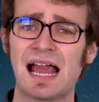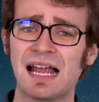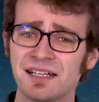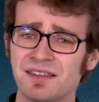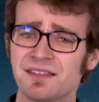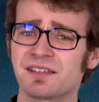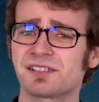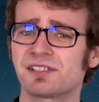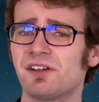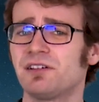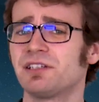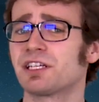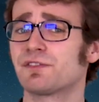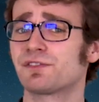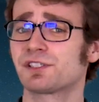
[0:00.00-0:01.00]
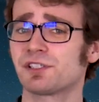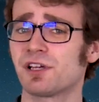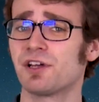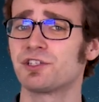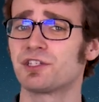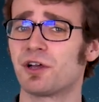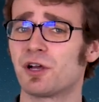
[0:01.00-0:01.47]
and the signing of
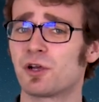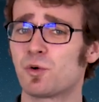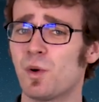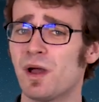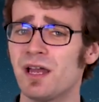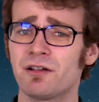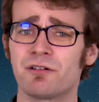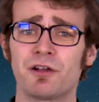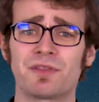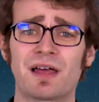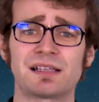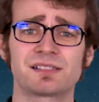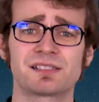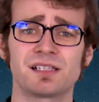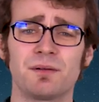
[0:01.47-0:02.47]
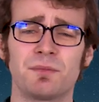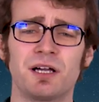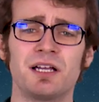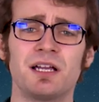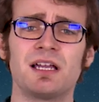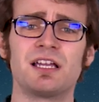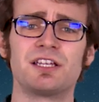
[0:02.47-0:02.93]
Sergio Aguero that summer,